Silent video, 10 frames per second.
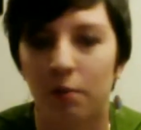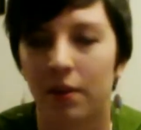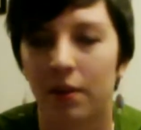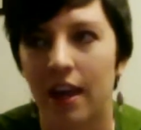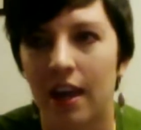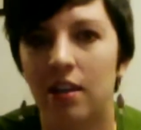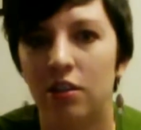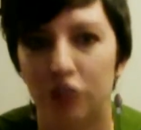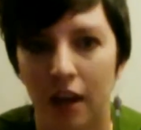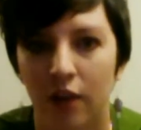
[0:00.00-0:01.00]
but they
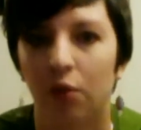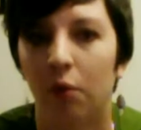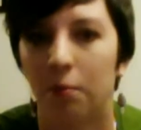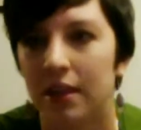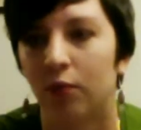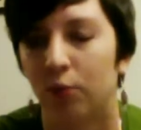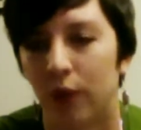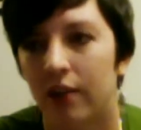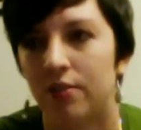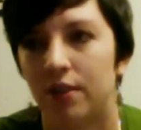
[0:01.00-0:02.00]
in general being
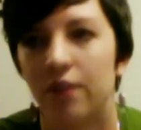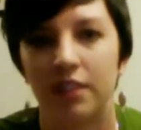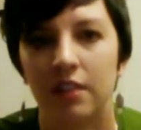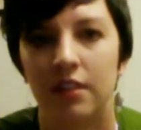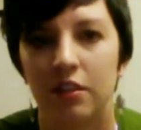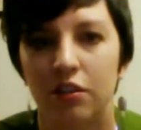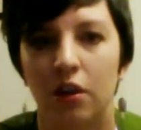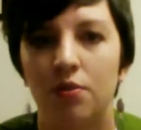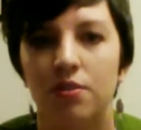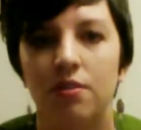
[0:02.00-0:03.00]
writers of TV
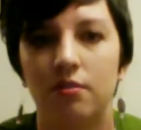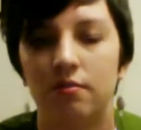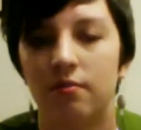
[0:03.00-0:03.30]
shows,